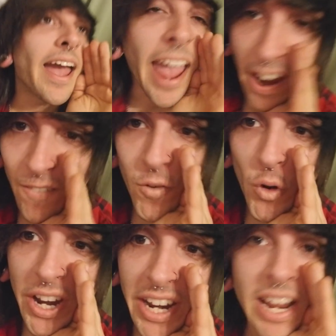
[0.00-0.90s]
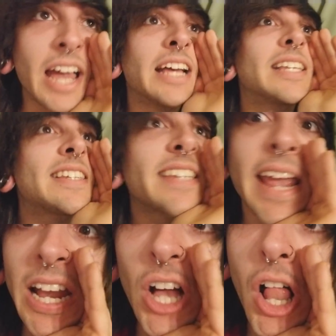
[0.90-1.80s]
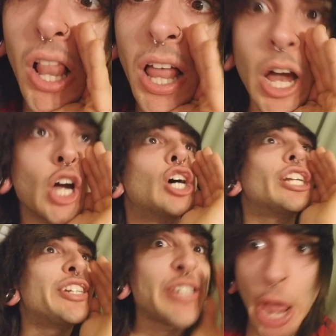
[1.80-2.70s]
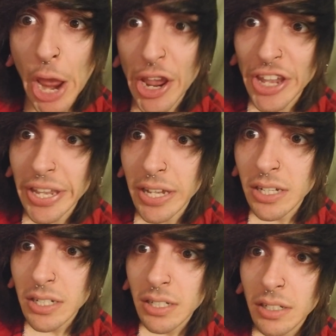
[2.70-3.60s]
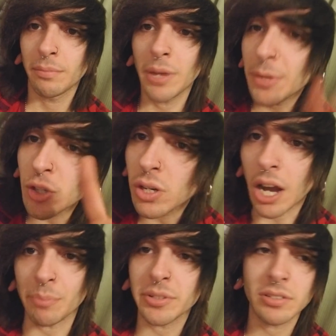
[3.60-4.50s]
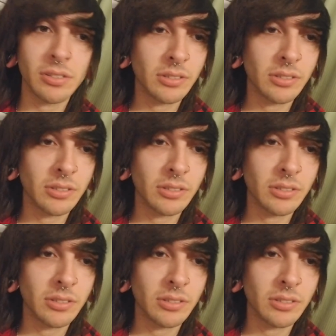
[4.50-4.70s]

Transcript: every single day. Maybe 2 cups.